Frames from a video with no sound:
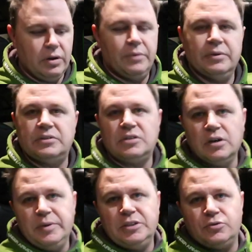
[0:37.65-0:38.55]
it would
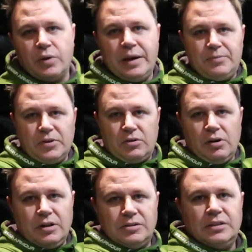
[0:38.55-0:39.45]
still be draped
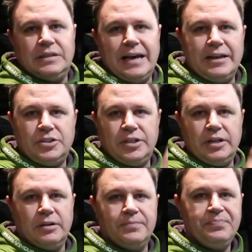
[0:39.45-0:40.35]
across the dash
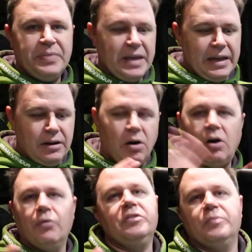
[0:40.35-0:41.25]
here and
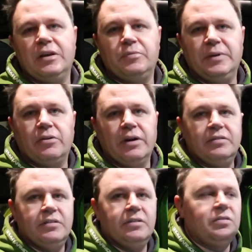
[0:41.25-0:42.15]
always makes me crazy.